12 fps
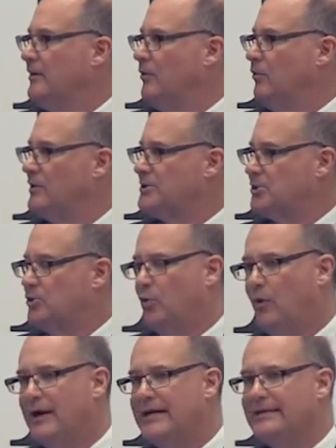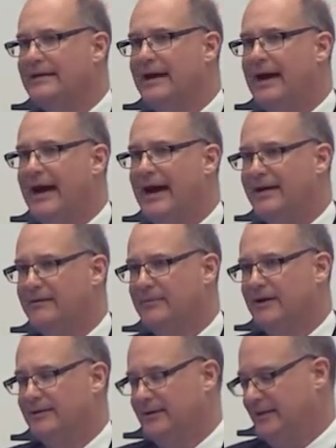was quite
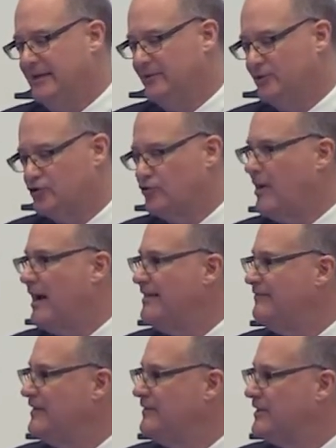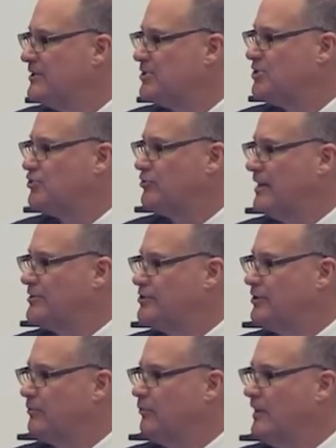adamant in driving this
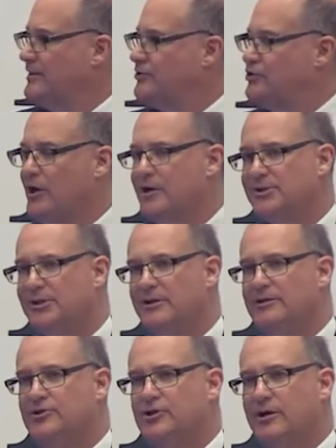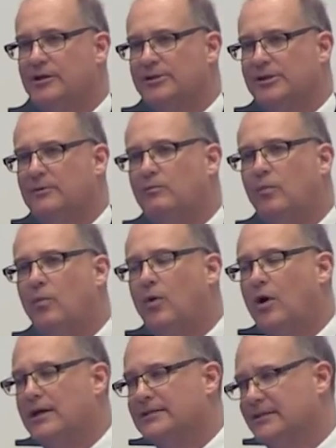structure. What Johnson and Johnson
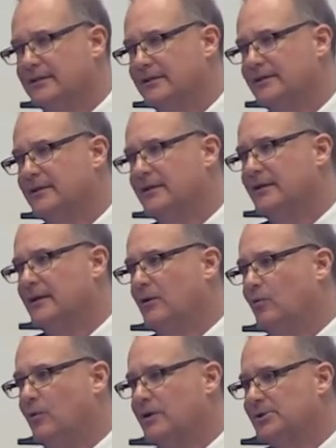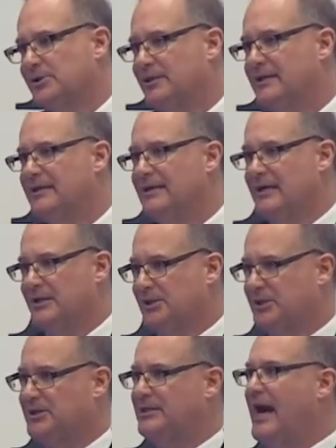wanted was the
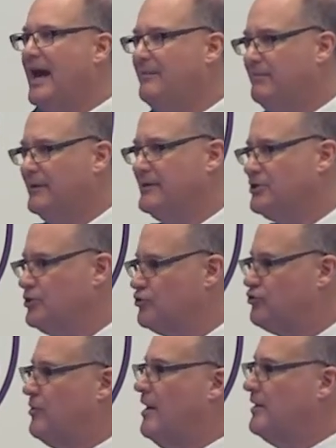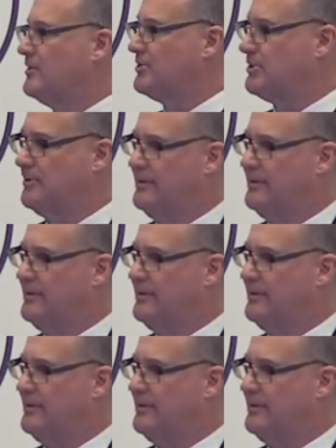established drugs